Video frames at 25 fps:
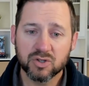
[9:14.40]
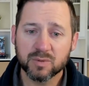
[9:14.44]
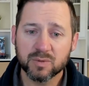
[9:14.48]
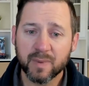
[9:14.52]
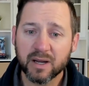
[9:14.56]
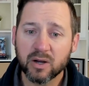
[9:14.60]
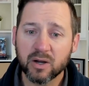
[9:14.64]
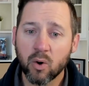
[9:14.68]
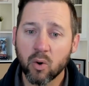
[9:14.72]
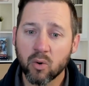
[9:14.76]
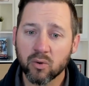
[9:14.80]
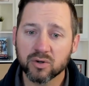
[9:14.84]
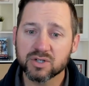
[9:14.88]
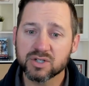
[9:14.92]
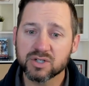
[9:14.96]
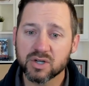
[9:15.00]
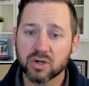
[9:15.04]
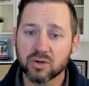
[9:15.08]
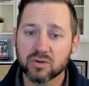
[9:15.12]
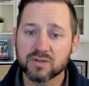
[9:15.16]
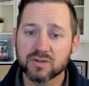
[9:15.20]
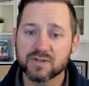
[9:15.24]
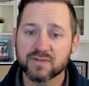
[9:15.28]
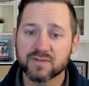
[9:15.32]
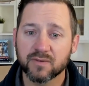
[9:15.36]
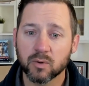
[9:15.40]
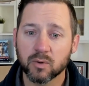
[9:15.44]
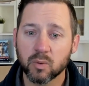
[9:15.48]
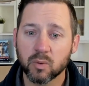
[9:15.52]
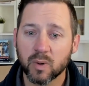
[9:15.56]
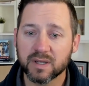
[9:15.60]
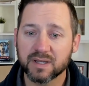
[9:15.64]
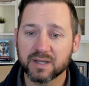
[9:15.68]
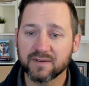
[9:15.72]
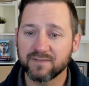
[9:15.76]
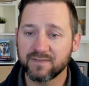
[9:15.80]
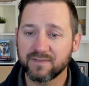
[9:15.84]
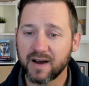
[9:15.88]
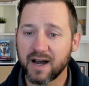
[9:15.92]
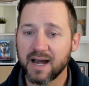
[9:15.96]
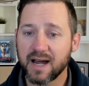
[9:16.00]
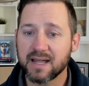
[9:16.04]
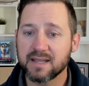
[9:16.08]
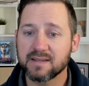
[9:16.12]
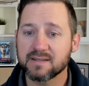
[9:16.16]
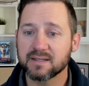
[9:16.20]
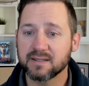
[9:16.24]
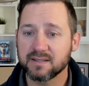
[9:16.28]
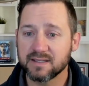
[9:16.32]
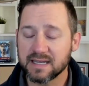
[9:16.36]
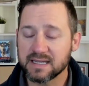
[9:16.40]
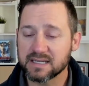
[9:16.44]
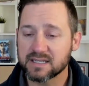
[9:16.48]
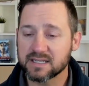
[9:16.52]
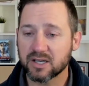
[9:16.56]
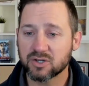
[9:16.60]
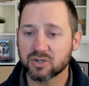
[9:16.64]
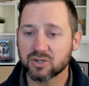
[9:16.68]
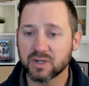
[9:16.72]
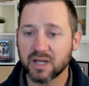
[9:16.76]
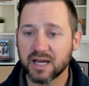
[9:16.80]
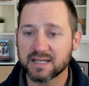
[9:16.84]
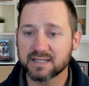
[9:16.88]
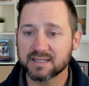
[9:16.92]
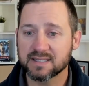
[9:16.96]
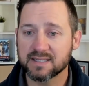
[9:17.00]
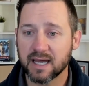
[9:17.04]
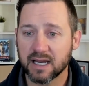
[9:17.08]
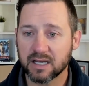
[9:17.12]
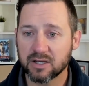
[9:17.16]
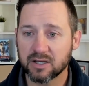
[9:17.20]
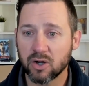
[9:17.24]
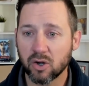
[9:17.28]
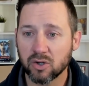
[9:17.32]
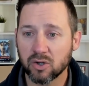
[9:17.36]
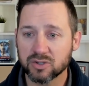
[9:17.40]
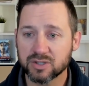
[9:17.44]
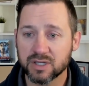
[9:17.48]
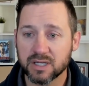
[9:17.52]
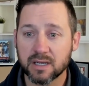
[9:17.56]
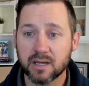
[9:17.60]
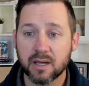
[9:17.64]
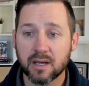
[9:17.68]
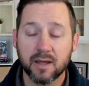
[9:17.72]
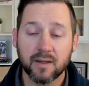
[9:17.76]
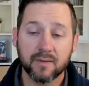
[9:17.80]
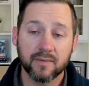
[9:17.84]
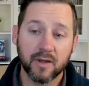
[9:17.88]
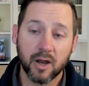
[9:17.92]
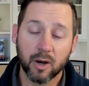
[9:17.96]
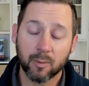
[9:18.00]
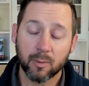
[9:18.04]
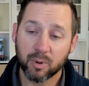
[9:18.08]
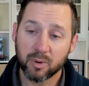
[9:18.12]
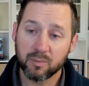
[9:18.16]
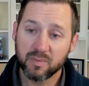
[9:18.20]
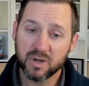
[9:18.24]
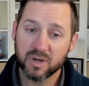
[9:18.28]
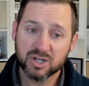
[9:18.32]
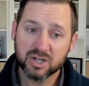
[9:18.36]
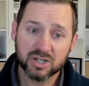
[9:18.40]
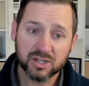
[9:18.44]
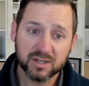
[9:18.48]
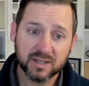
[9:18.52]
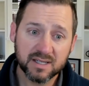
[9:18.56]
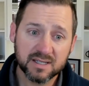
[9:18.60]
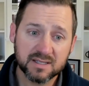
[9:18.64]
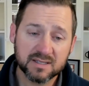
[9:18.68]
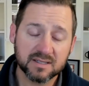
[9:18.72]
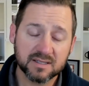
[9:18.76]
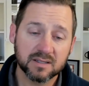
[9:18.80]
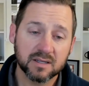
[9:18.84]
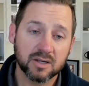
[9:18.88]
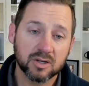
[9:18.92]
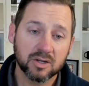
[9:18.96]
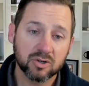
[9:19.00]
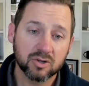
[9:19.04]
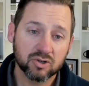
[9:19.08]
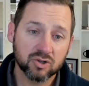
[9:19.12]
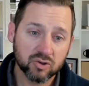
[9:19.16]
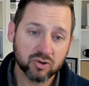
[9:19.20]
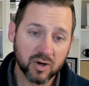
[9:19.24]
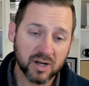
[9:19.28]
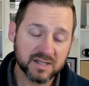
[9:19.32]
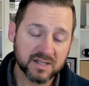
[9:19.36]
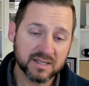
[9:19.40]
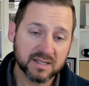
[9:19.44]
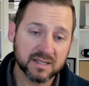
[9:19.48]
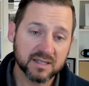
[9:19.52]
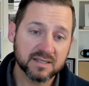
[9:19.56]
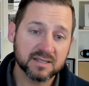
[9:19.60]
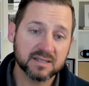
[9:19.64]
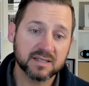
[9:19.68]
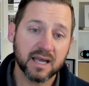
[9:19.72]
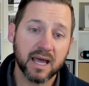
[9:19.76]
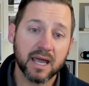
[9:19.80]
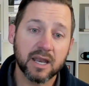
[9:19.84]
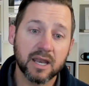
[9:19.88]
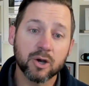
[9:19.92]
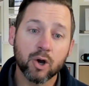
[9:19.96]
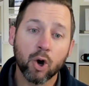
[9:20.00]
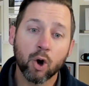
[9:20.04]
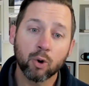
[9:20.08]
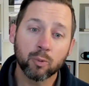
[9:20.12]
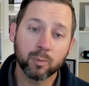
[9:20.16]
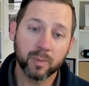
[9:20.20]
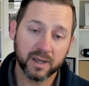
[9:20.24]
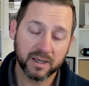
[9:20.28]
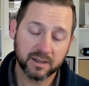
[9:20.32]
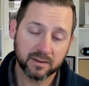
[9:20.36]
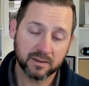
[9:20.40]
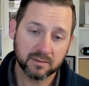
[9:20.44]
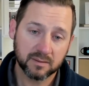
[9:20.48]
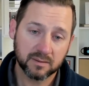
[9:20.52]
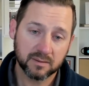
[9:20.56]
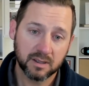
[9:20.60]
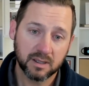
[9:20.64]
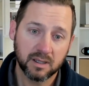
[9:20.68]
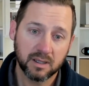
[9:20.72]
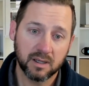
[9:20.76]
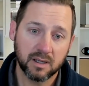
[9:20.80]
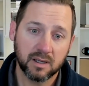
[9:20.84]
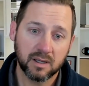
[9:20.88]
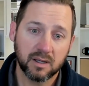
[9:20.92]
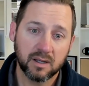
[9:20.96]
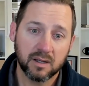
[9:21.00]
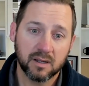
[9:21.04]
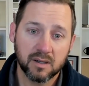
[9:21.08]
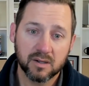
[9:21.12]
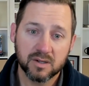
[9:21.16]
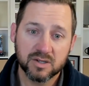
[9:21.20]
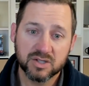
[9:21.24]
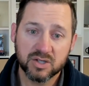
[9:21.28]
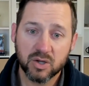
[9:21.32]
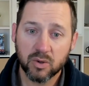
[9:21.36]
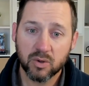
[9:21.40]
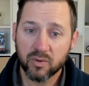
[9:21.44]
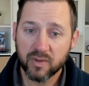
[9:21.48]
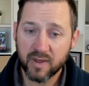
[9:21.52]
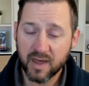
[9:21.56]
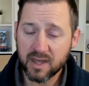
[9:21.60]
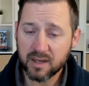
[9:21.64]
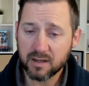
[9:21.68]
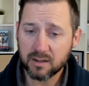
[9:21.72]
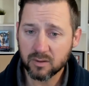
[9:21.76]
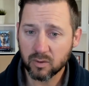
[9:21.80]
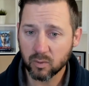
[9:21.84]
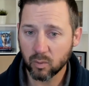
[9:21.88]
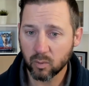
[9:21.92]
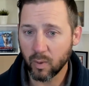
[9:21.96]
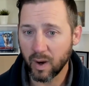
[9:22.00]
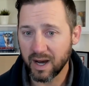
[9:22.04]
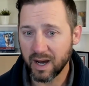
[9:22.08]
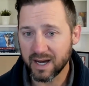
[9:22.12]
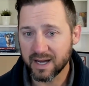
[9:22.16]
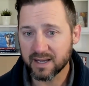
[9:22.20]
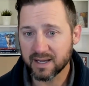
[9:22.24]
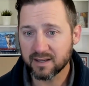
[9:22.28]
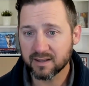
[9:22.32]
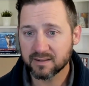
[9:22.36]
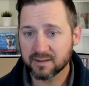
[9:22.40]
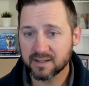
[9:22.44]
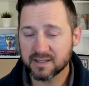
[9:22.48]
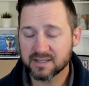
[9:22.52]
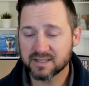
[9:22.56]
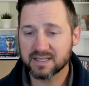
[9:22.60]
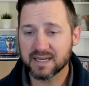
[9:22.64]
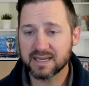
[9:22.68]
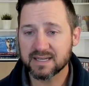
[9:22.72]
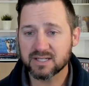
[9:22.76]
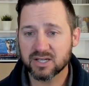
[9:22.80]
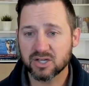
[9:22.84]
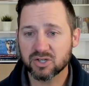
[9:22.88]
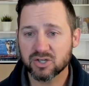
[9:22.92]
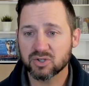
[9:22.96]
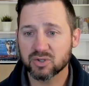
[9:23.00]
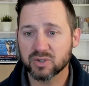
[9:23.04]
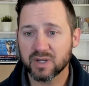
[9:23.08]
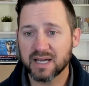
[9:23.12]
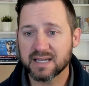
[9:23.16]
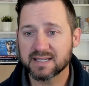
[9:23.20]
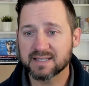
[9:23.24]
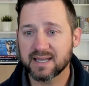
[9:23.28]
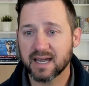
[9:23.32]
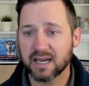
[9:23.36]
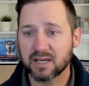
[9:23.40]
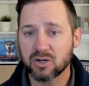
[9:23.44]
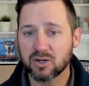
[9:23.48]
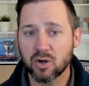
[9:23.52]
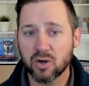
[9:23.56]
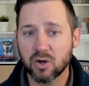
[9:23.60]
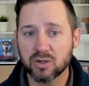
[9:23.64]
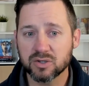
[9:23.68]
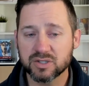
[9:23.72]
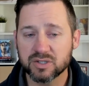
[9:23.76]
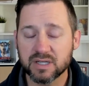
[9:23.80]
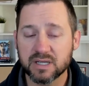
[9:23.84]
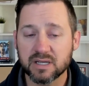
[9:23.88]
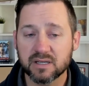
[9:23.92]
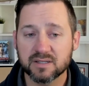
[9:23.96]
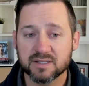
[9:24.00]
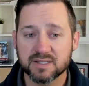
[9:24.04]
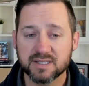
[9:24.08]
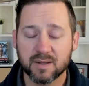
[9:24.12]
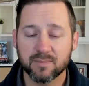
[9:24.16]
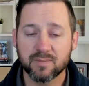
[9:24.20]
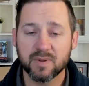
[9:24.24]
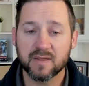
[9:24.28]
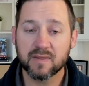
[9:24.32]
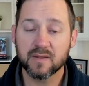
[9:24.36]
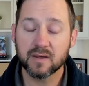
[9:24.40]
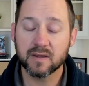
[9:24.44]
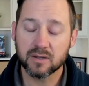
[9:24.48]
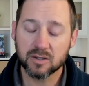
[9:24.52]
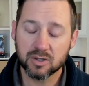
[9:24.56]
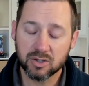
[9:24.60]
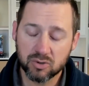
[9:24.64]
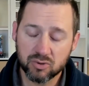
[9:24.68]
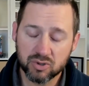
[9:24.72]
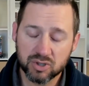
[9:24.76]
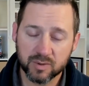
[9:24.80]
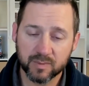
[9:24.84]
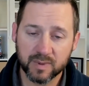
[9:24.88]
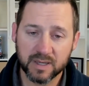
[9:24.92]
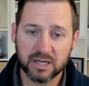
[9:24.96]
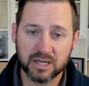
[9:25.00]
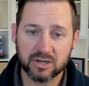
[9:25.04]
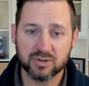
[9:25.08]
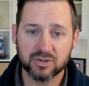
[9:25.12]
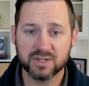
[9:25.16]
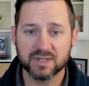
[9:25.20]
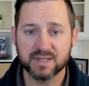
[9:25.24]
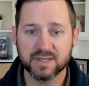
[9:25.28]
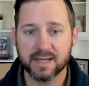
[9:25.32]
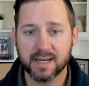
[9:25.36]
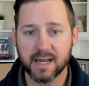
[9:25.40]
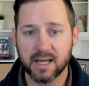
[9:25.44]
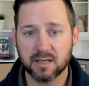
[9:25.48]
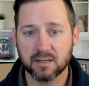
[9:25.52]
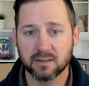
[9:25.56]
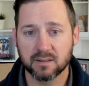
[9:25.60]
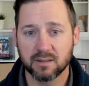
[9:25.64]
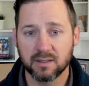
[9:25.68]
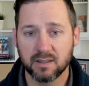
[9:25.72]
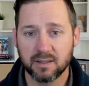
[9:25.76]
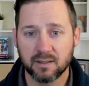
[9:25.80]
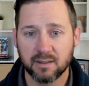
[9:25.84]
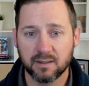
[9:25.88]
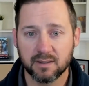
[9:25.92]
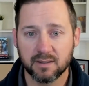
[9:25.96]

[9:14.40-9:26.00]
Those are my cornerstones for what defines decentralized technology. They are permissionless, trustless, and open. So then why is decentralized technology something that you should be interested in?